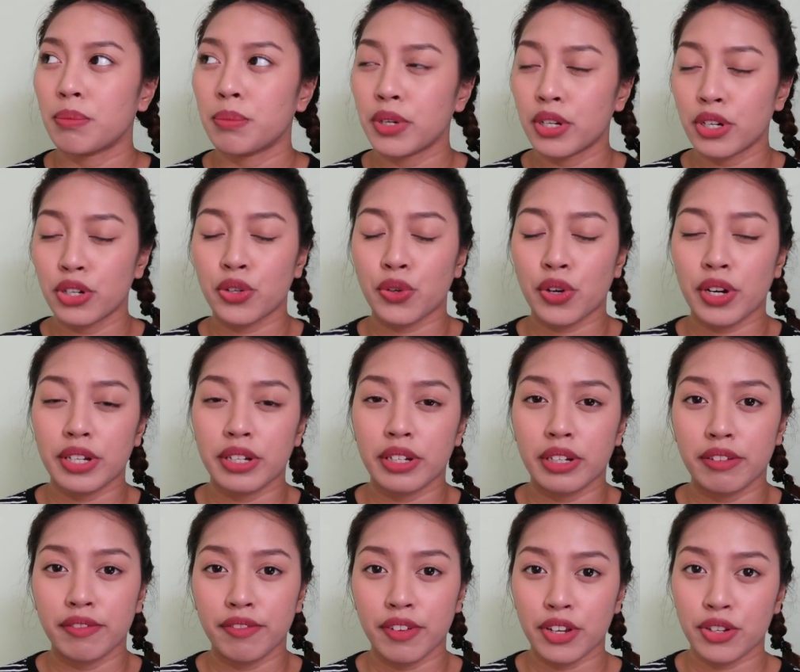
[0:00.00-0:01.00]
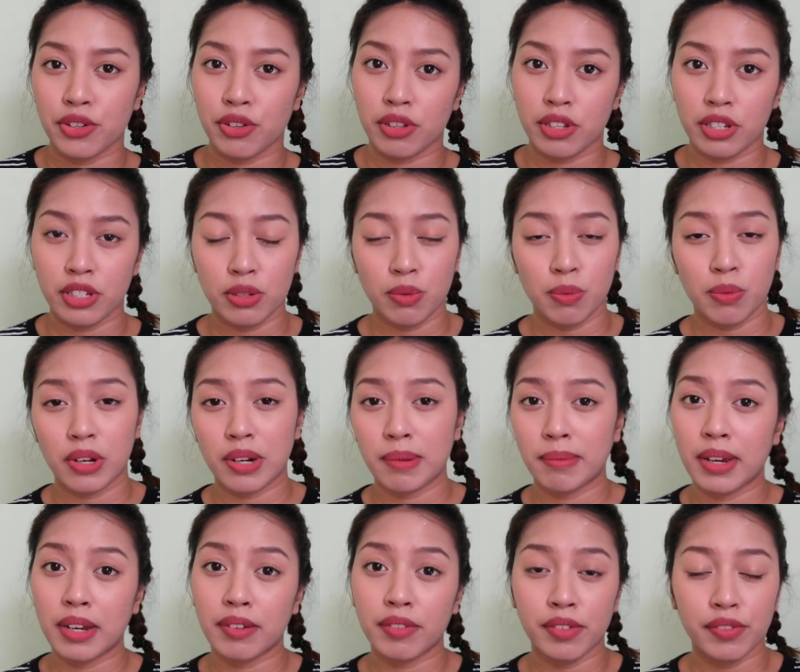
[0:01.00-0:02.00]
I'm pretty sure I did feature this in one
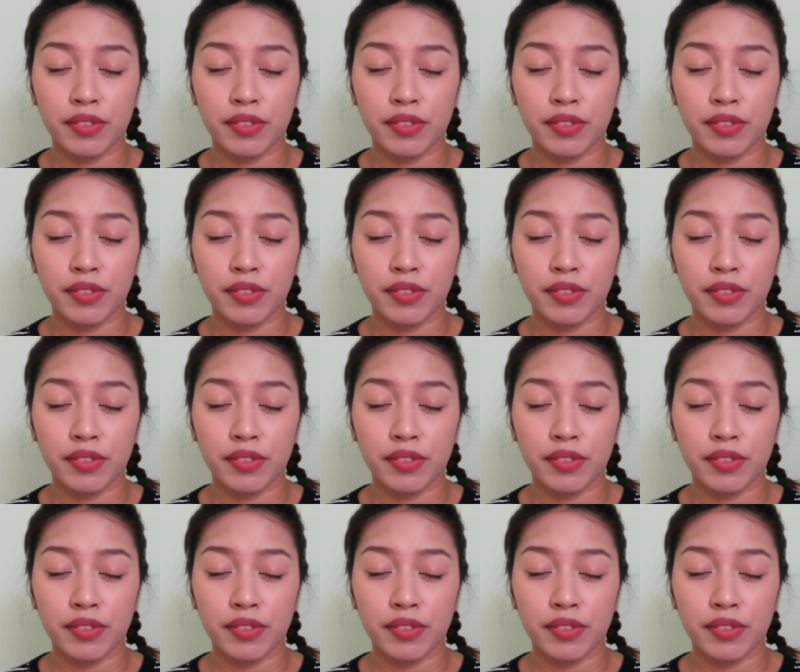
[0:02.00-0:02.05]
of my